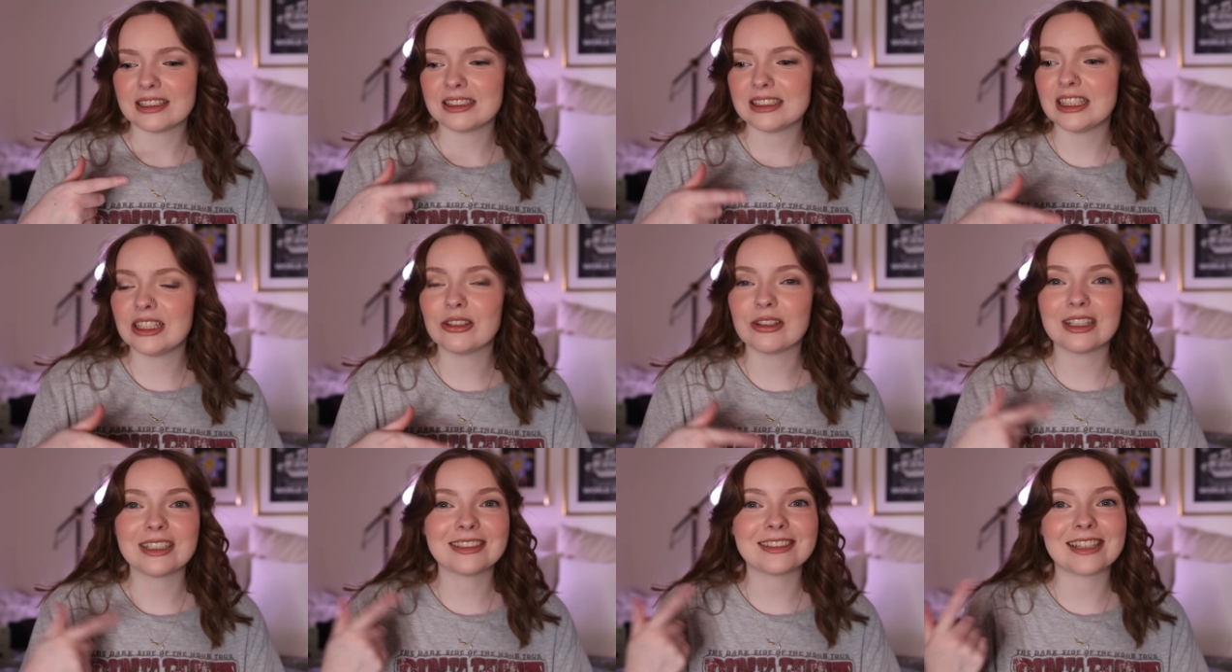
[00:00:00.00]

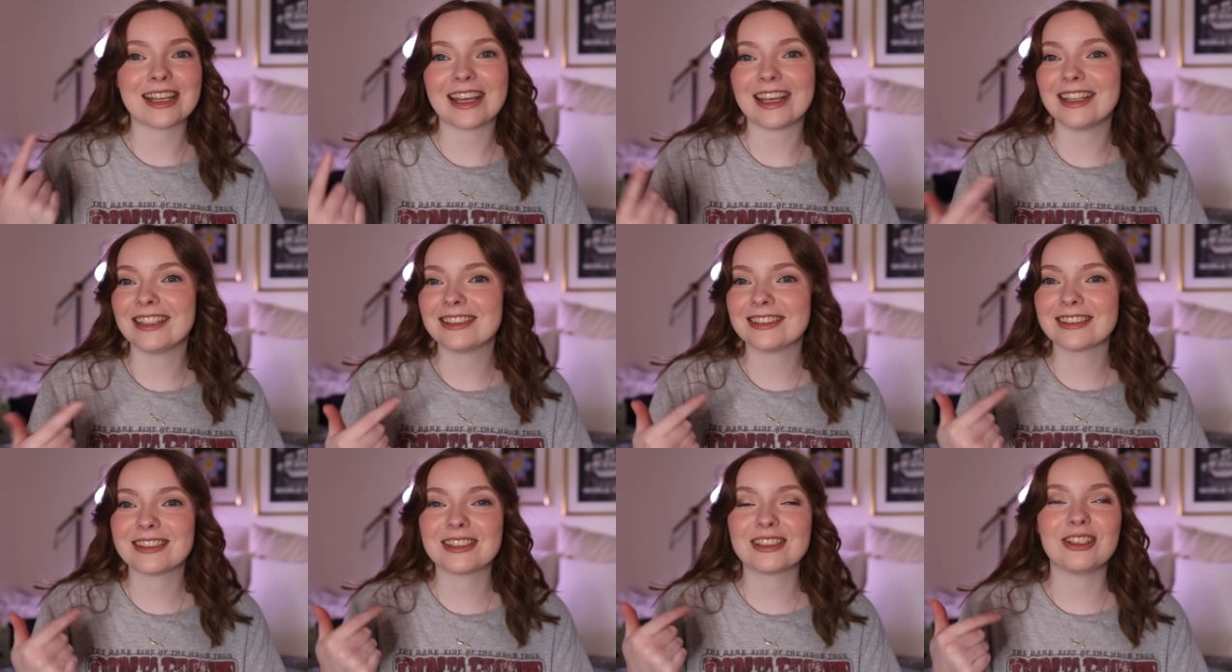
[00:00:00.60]
secrets,
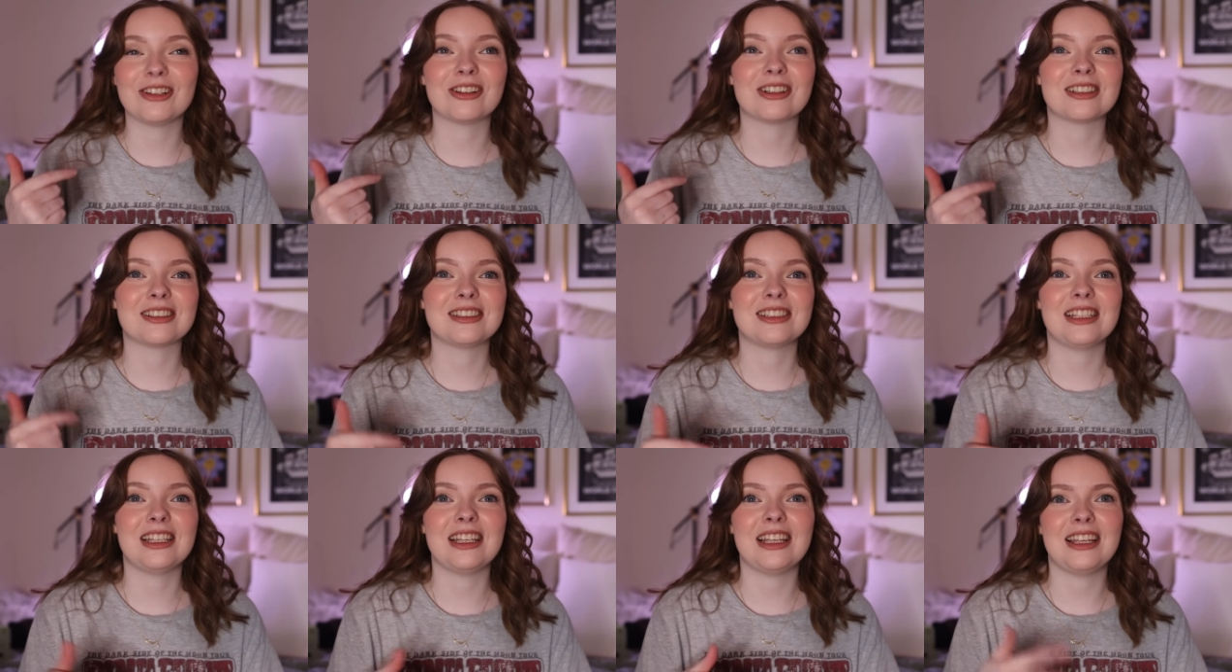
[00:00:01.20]
hints. You're gonna
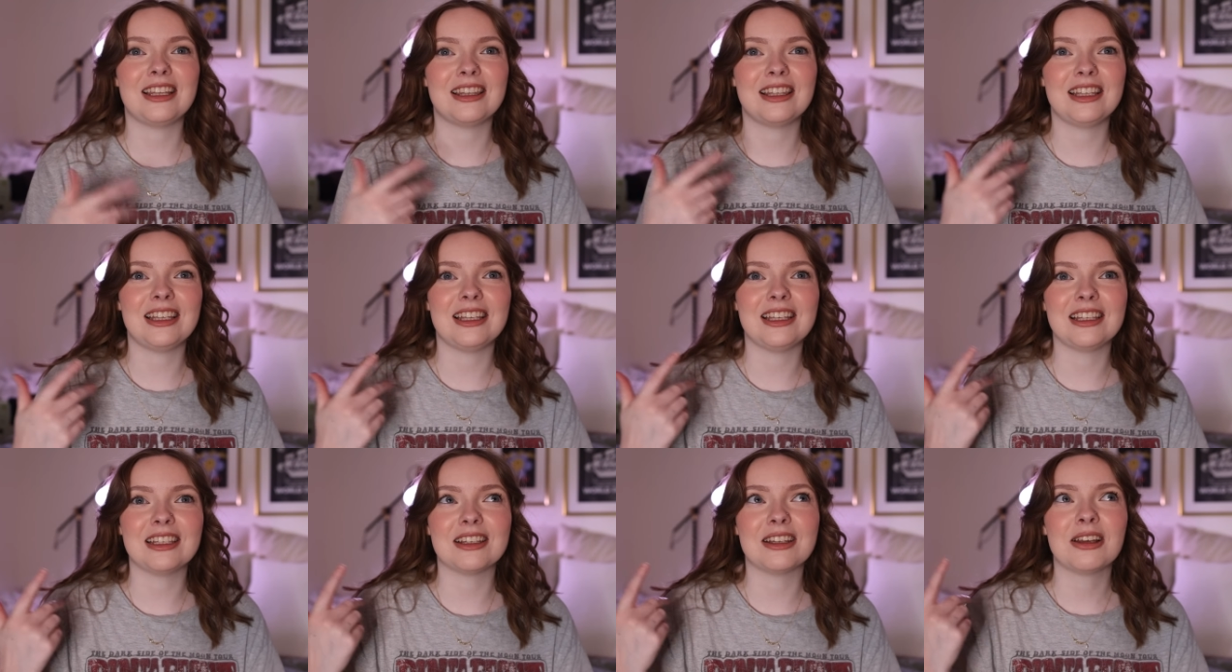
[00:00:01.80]
see the